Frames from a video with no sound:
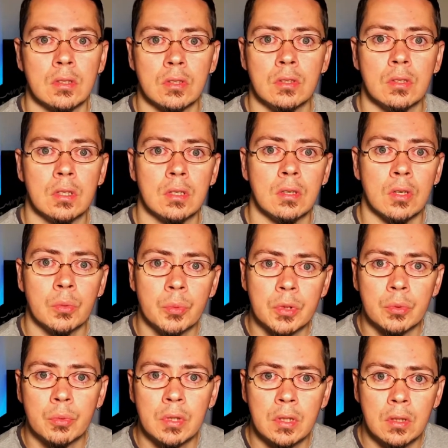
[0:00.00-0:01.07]
You can open
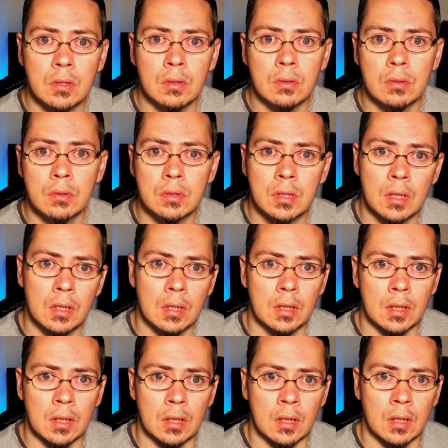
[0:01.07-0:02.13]
your windows
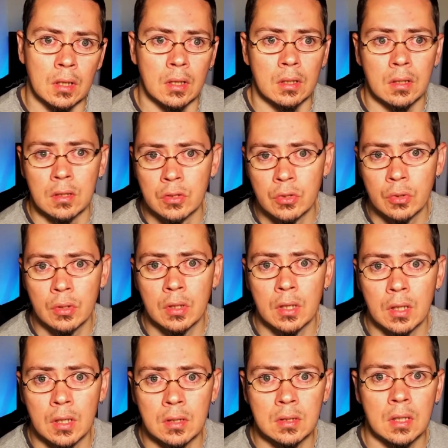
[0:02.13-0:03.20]
and enjoy the
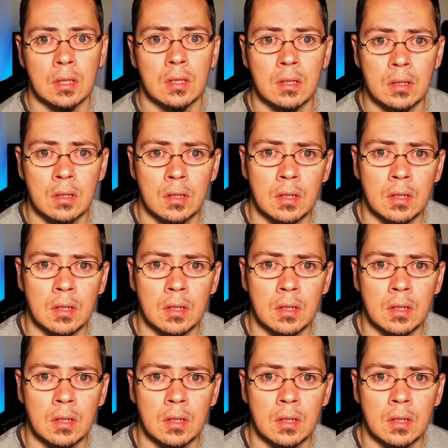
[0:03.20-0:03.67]
nice air,